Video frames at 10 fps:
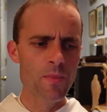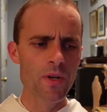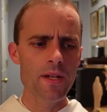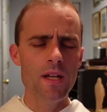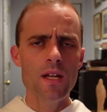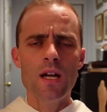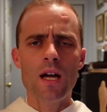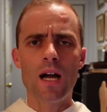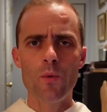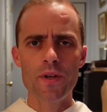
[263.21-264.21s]
But
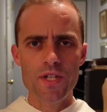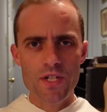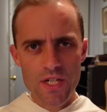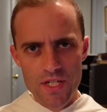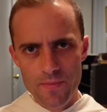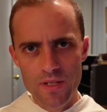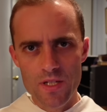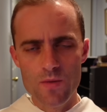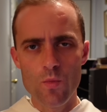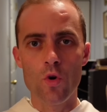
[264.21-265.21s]
I want to suggest something
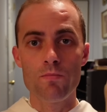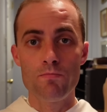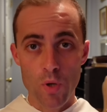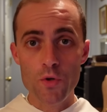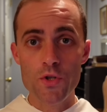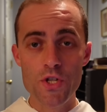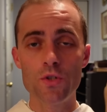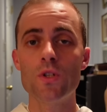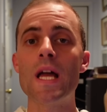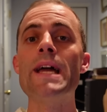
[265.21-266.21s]
that's more
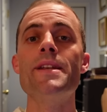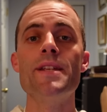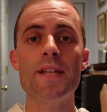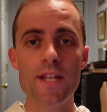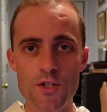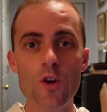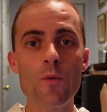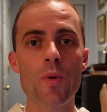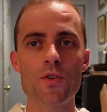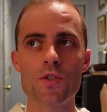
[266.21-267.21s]
personal and
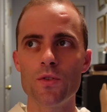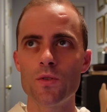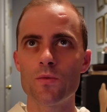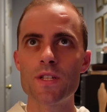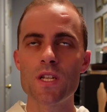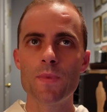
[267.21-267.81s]
interpersonal, right?